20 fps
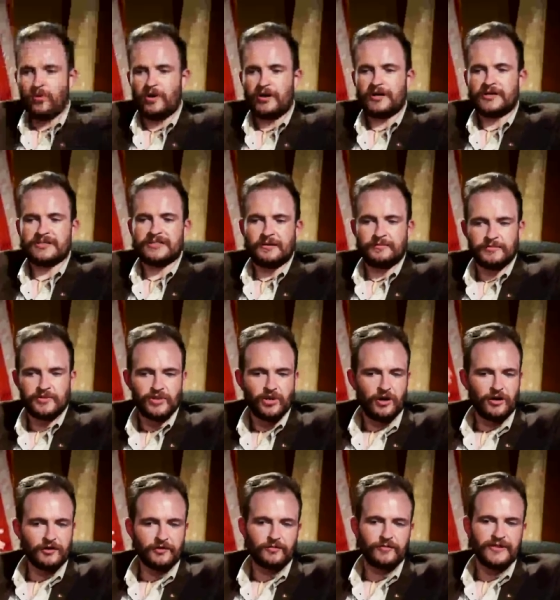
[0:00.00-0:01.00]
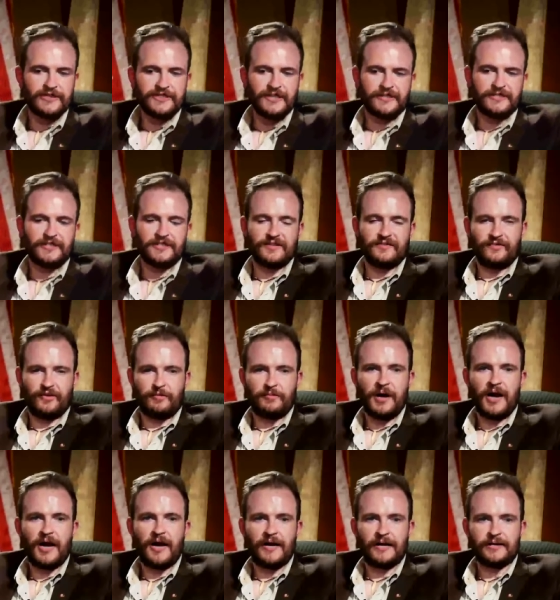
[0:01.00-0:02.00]
some dark recesses of your
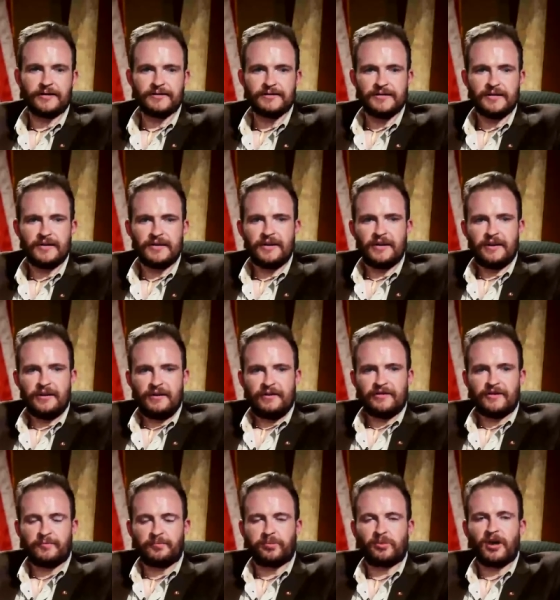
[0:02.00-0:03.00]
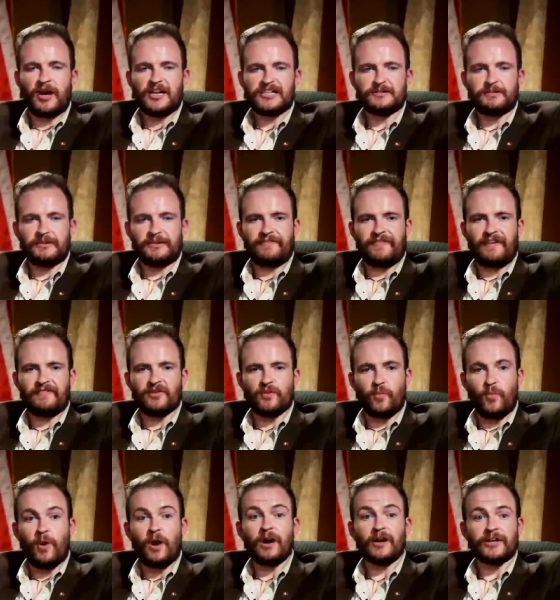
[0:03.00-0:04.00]
mind, the prospect of having to
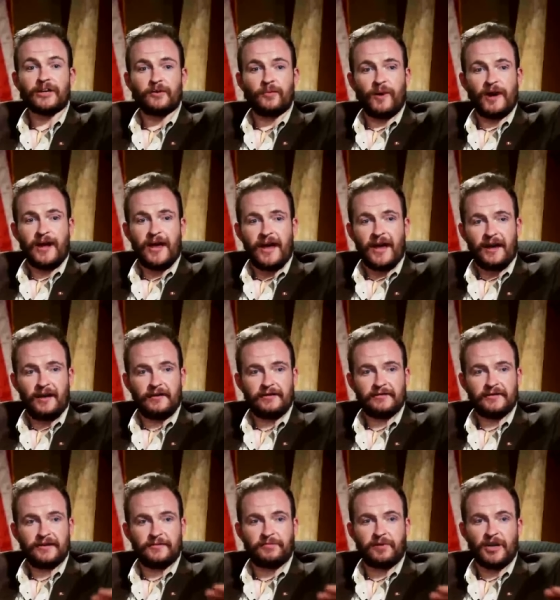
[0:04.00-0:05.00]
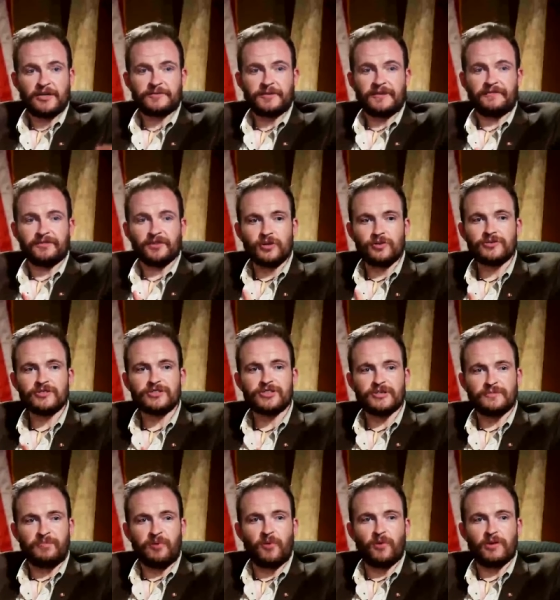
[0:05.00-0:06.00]
walk your way out. Oh yeah, yeah. losing
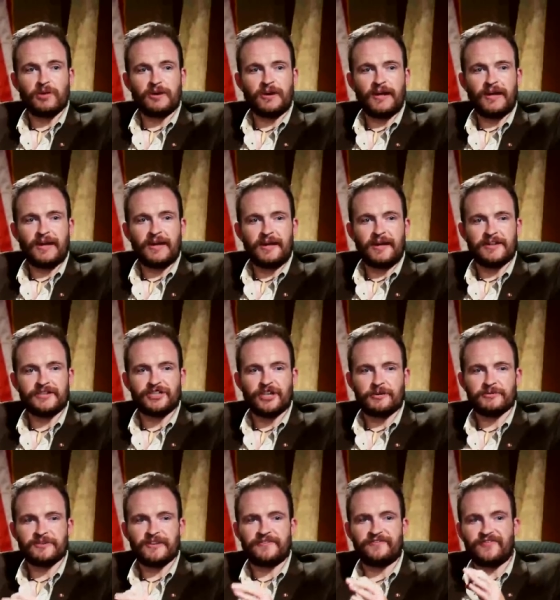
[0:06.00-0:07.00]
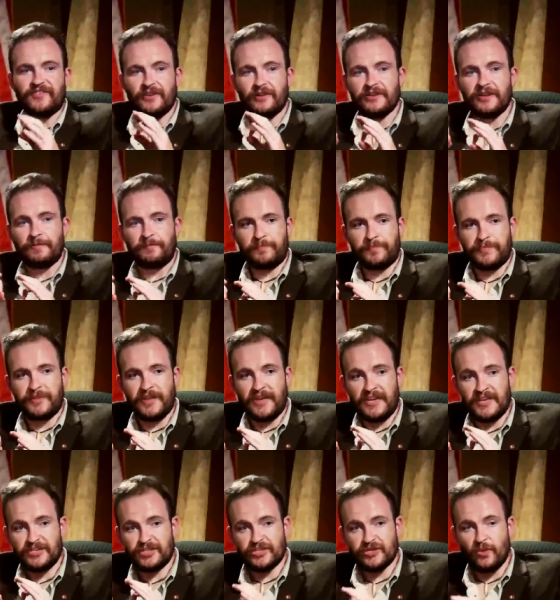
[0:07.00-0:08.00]
support yeah. in terms of feeling the, the yeah,
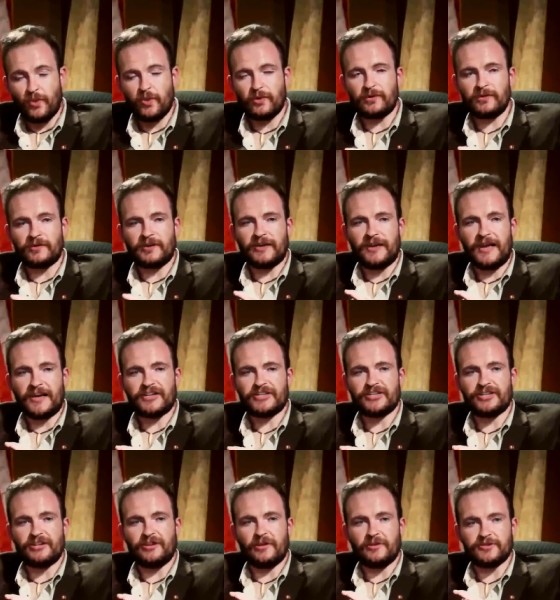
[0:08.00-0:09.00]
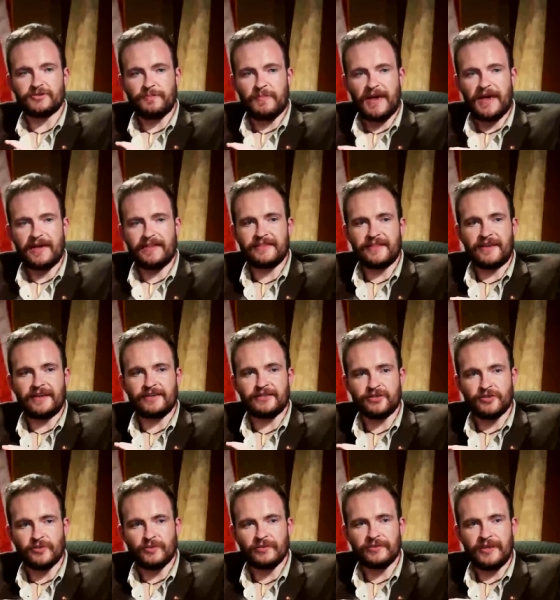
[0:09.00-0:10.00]
historical yeah. connection to those men that
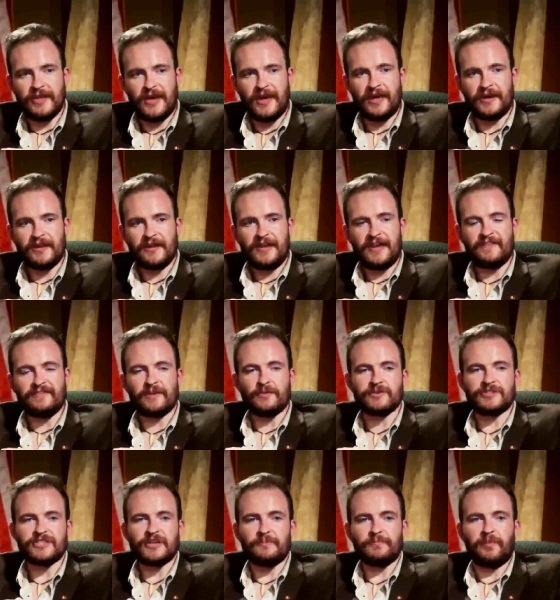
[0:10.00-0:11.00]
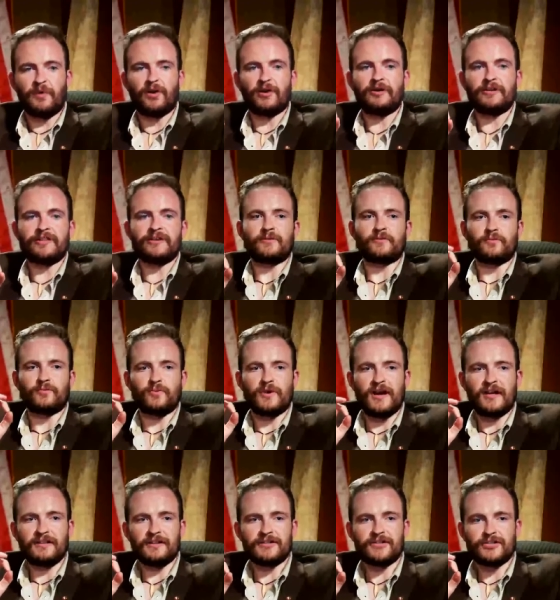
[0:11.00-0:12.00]
endured that. If there was some party that
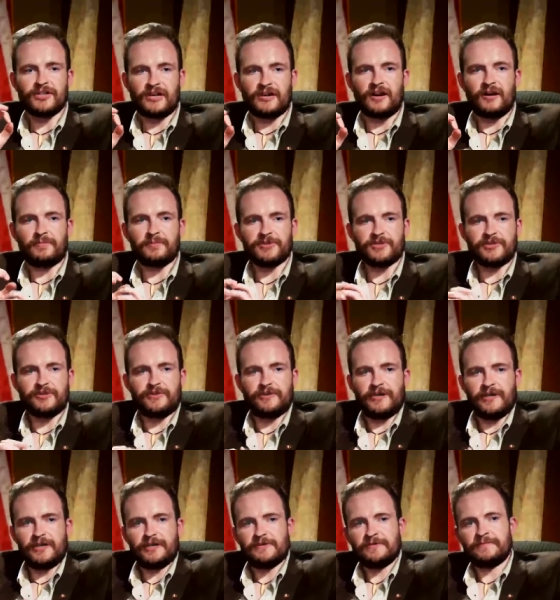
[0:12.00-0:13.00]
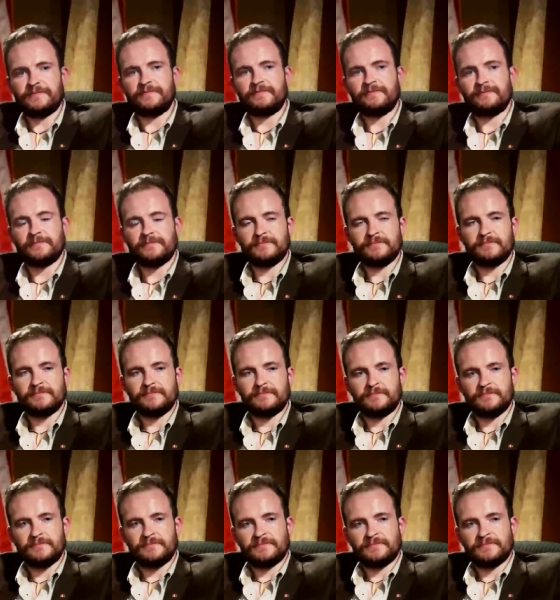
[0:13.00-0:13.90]
relished that opportunity. Here's the thing. I mean, quite